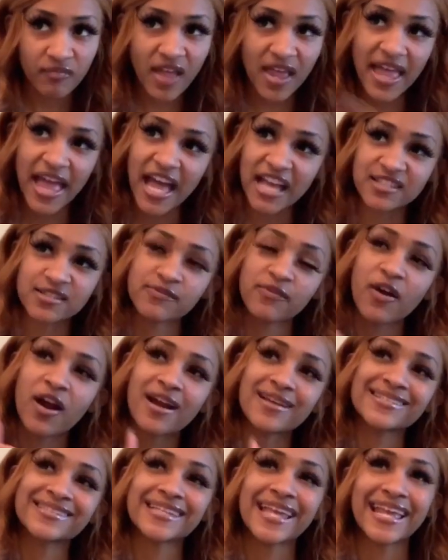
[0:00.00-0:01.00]
as far
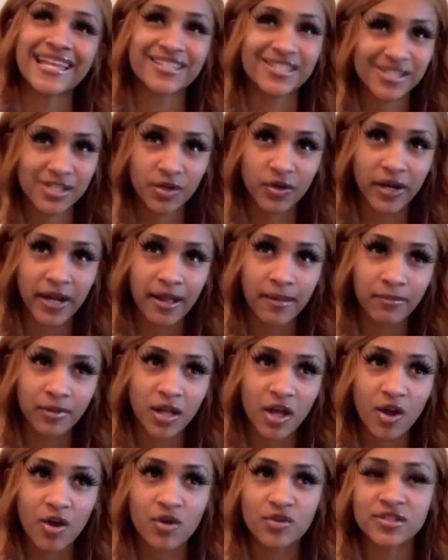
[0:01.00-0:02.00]
as Instagram
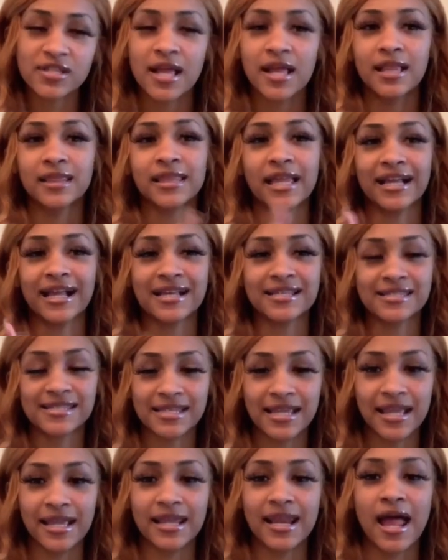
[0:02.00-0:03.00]
goes, like I
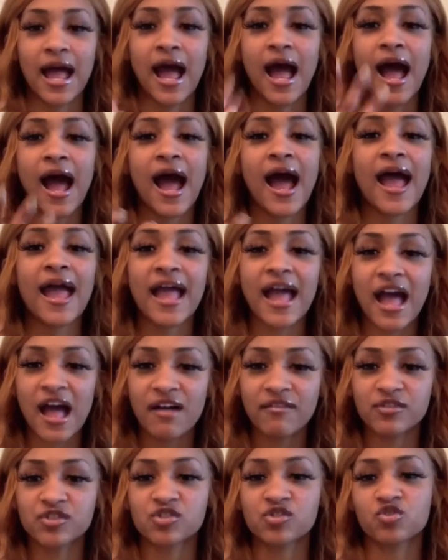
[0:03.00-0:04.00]
said, I
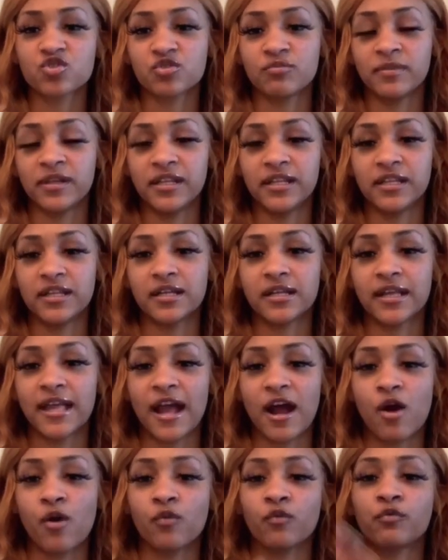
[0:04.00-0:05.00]
have a social media
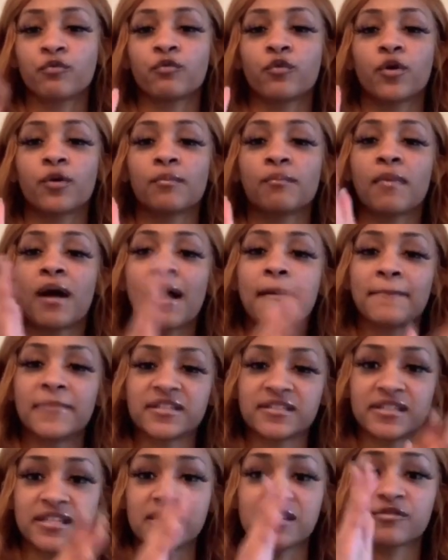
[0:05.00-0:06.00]
account for my
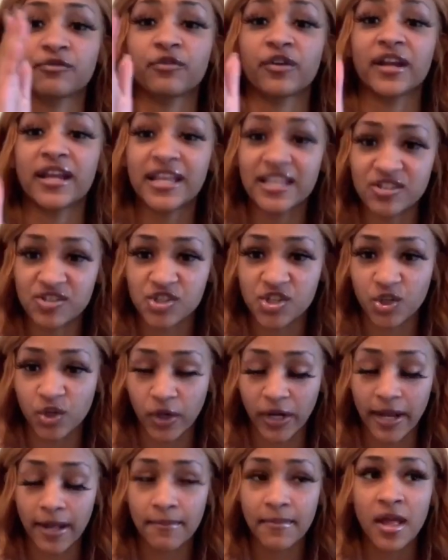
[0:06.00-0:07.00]
business for
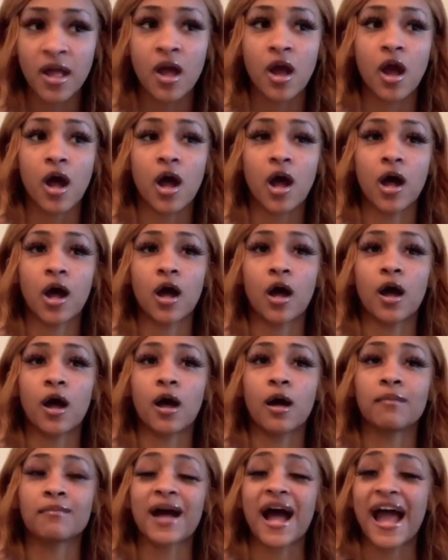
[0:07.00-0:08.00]
Instagram.
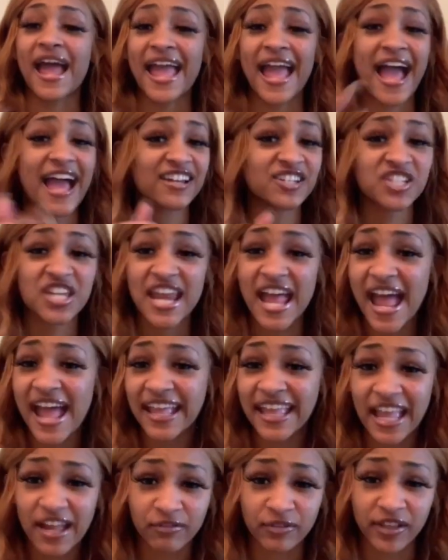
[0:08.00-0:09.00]
I hashtag
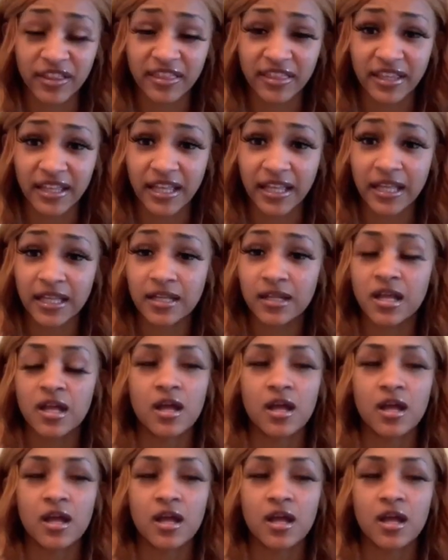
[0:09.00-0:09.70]
everything